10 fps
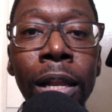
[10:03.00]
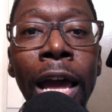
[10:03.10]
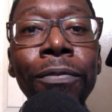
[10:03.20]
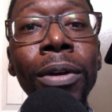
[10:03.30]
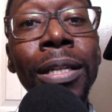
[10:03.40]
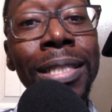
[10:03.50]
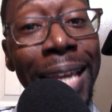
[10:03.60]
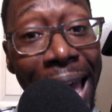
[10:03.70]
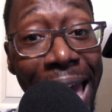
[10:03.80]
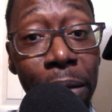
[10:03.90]
life a
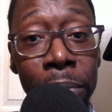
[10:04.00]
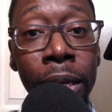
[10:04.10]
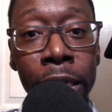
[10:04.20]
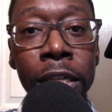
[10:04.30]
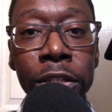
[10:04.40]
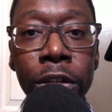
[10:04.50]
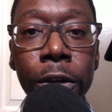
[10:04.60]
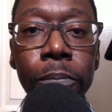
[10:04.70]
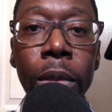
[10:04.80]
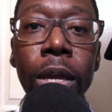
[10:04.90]
tad bit easier
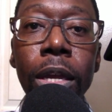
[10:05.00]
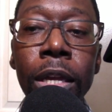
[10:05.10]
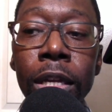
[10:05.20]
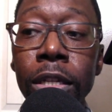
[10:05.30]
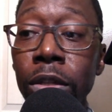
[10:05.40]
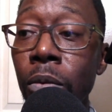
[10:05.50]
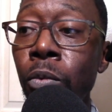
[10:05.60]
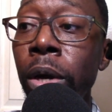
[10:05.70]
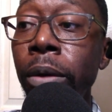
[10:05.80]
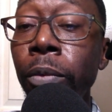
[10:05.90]
is
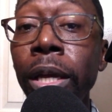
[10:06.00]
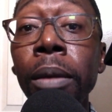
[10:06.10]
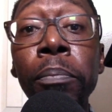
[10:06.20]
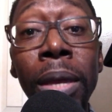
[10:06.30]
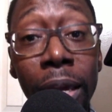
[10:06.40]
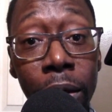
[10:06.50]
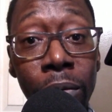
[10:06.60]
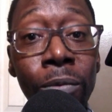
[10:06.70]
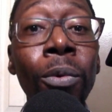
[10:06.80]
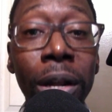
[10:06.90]
when we pick
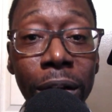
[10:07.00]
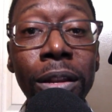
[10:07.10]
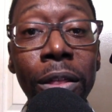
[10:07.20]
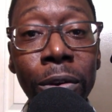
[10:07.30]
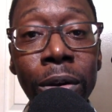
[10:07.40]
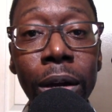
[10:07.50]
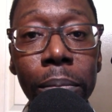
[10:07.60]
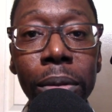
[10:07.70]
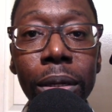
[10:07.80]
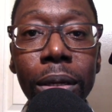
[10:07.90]
one another up.
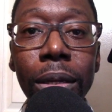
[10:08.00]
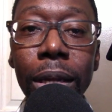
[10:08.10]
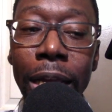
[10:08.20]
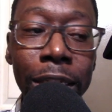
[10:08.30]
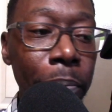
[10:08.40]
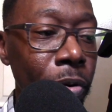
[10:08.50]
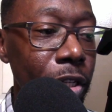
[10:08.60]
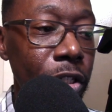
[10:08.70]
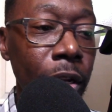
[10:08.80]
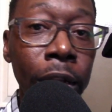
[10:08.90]
As I
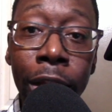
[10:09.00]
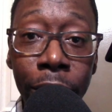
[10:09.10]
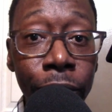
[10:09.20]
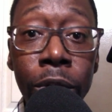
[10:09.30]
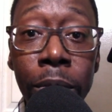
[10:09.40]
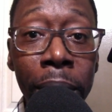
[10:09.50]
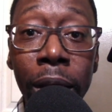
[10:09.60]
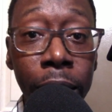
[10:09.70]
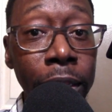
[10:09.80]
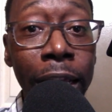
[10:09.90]
preached Living for the
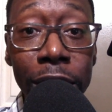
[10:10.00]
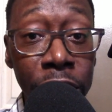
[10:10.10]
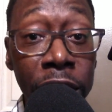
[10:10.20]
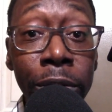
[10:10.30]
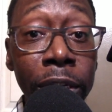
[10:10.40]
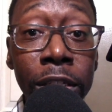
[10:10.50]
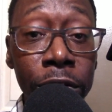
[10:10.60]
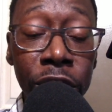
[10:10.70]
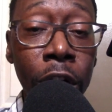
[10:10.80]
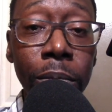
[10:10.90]
Better in that series of
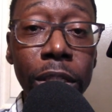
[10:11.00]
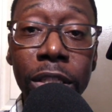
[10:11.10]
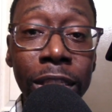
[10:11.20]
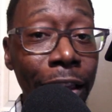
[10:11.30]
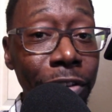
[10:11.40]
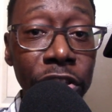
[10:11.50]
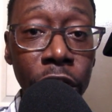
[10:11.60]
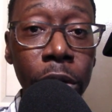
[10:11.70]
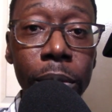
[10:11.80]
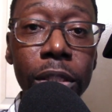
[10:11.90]
sermons, seven
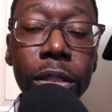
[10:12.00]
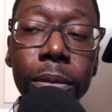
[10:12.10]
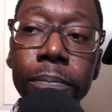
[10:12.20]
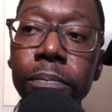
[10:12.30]
sermons,